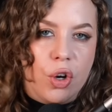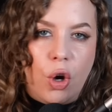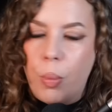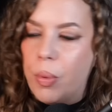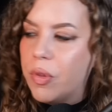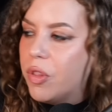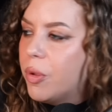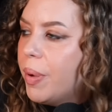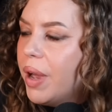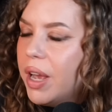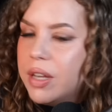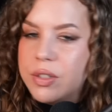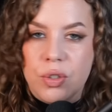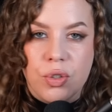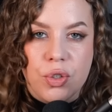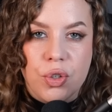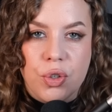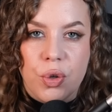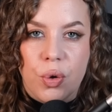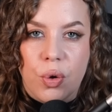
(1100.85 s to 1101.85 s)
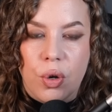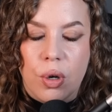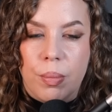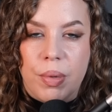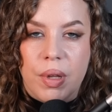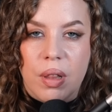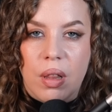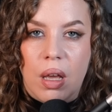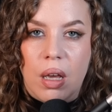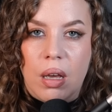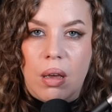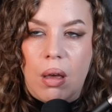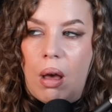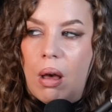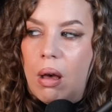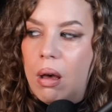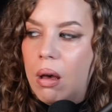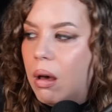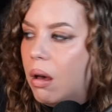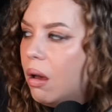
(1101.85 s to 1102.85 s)
open the passenger door and be like,
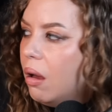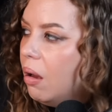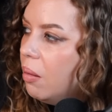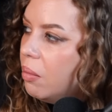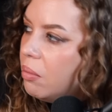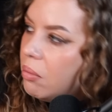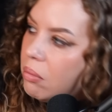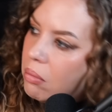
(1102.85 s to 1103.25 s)
uh.